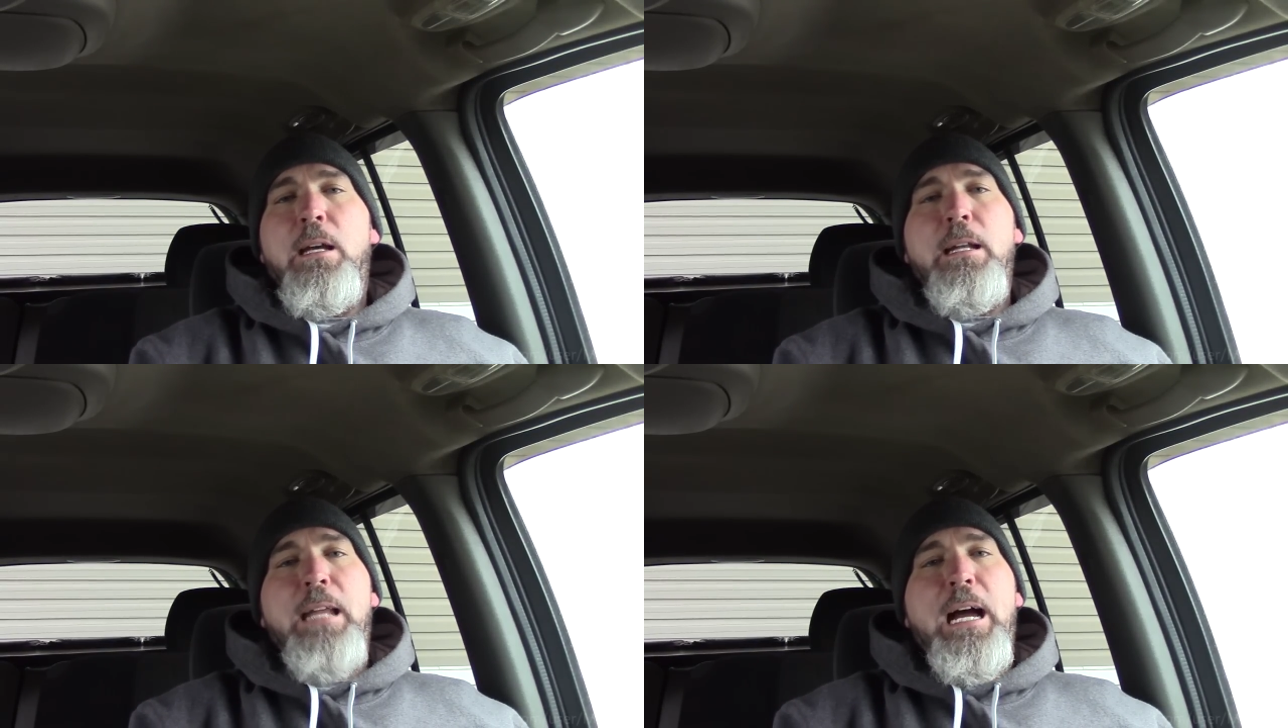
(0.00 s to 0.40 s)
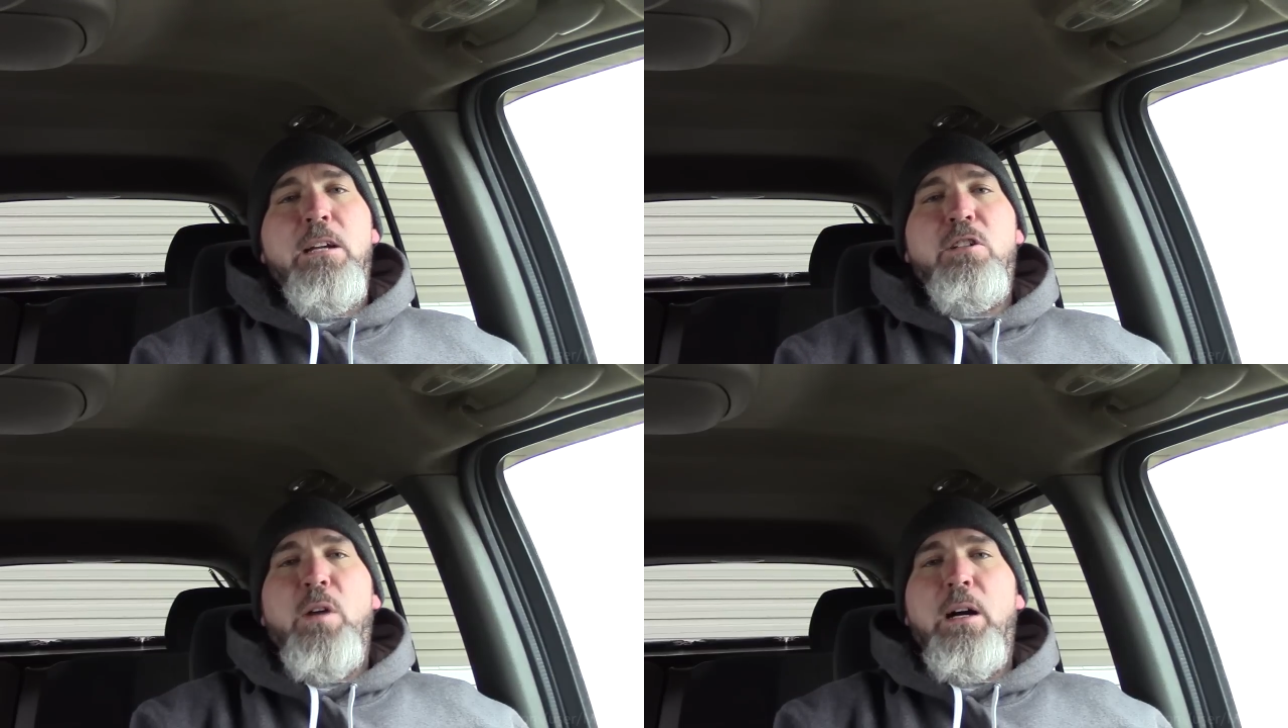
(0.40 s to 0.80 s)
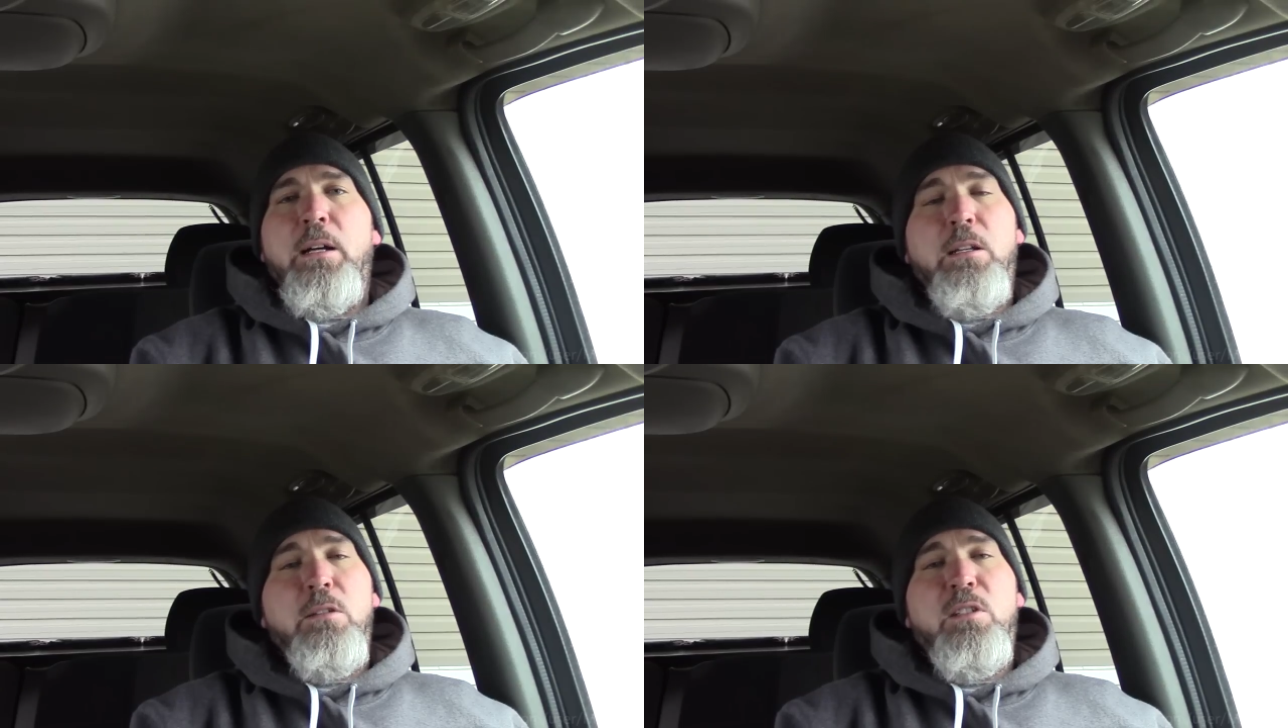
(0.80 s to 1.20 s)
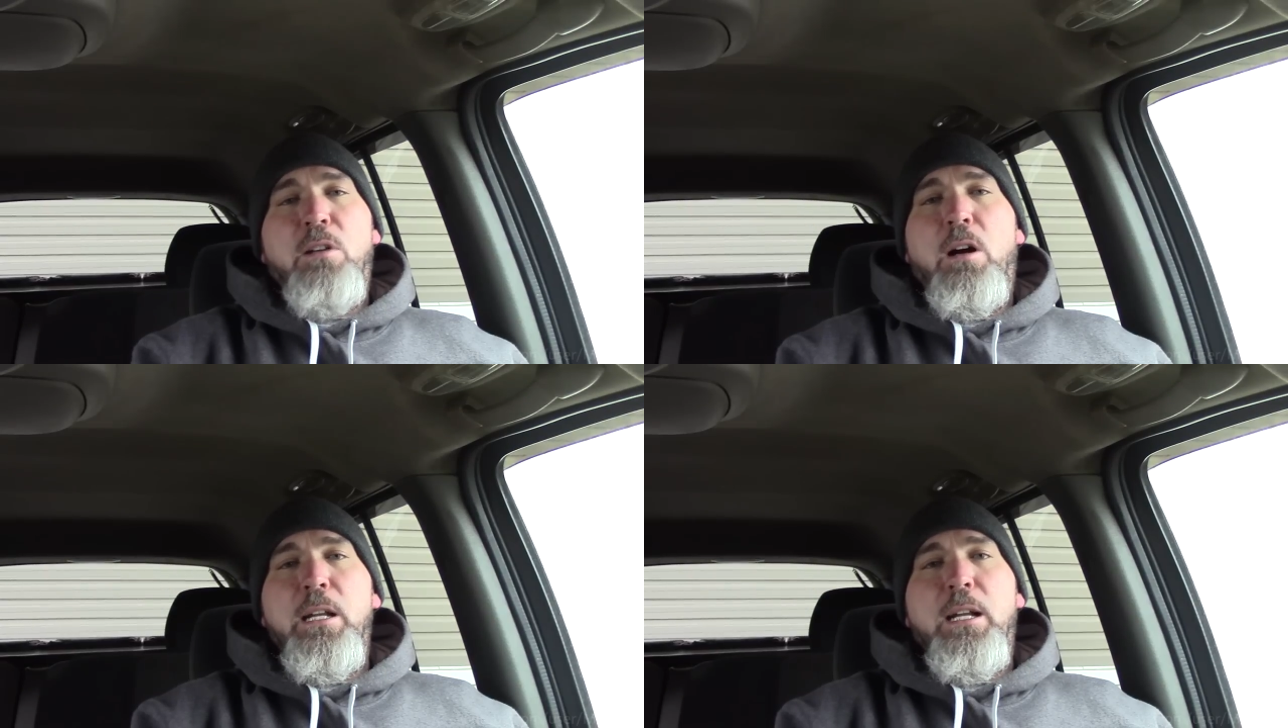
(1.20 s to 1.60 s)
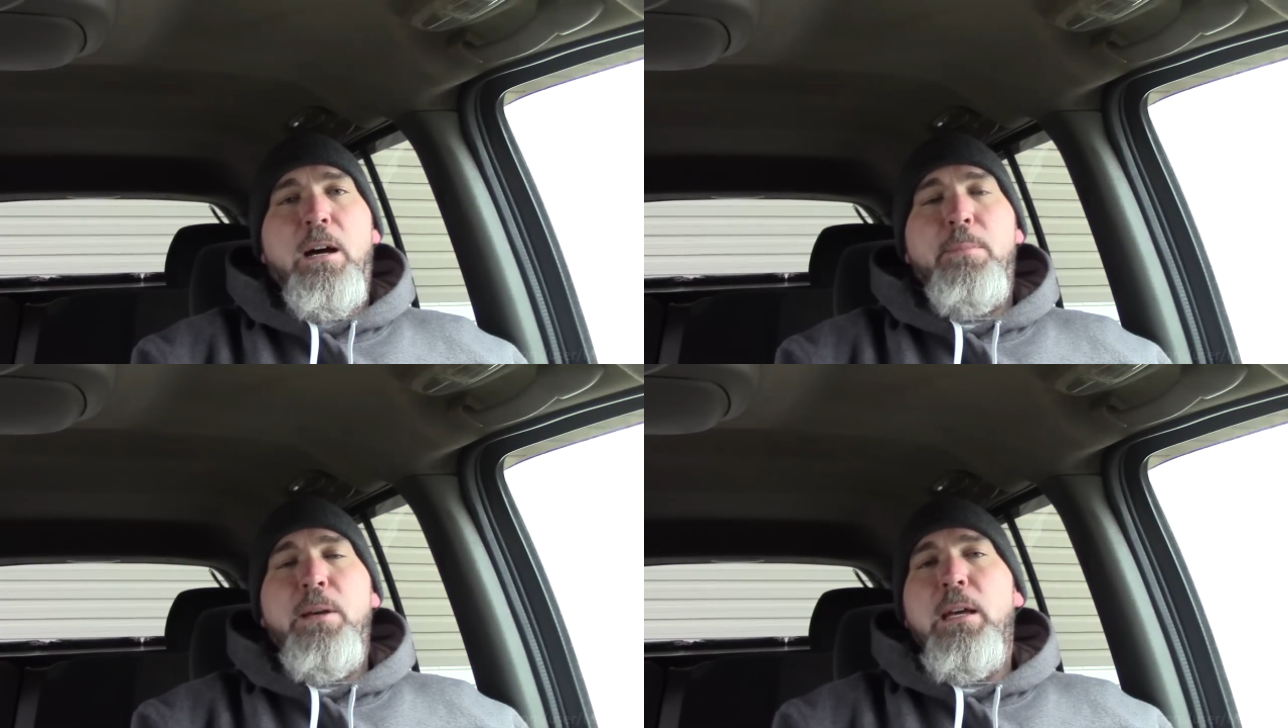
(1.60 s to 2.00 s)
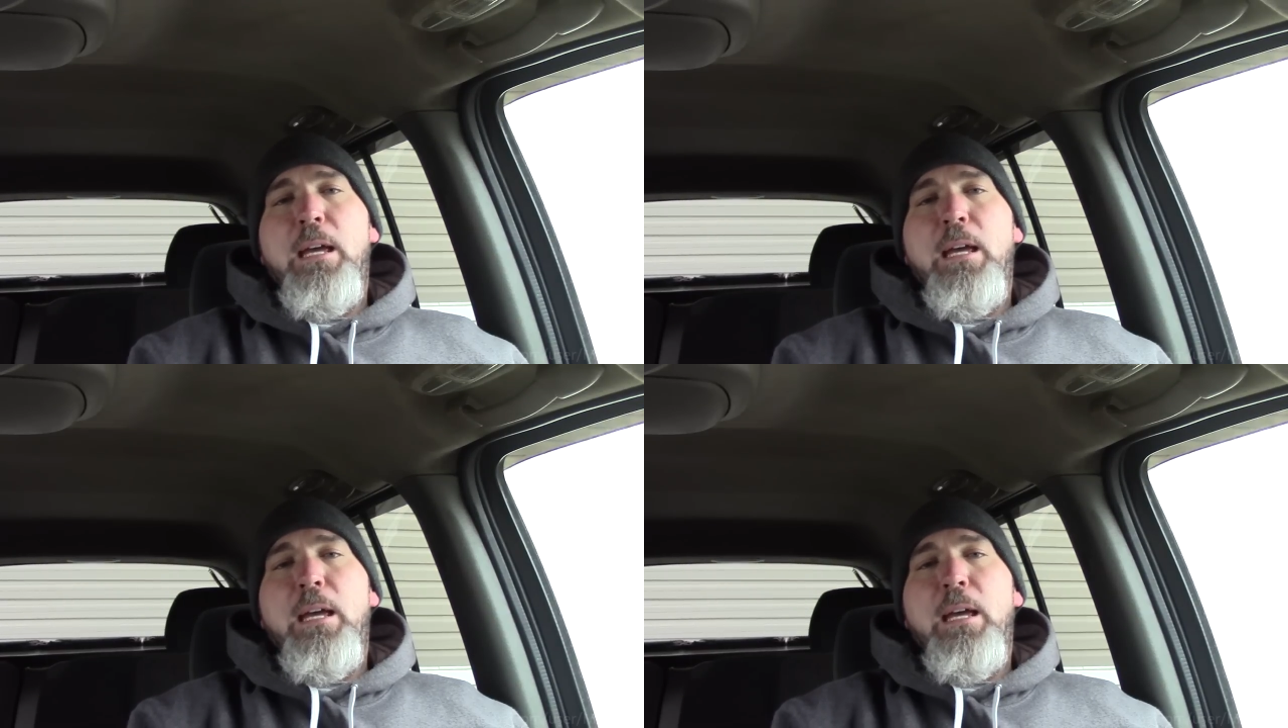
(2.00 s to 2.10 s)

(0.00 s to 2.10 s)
Now your truck, you start it up,